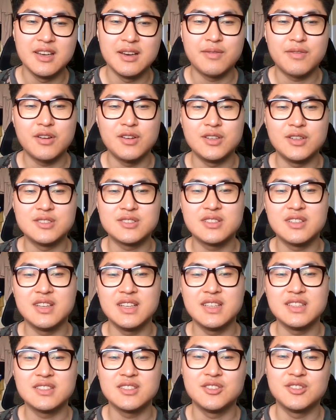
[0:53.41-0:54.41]
First,
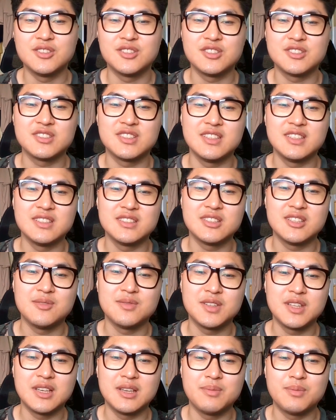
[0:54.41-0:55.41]
let's understand
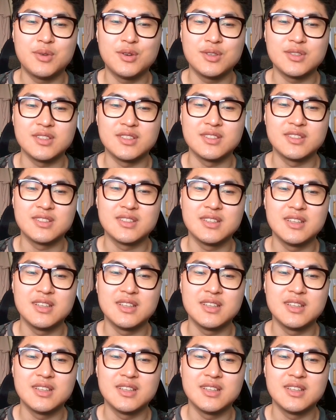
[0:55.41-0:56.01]
something important.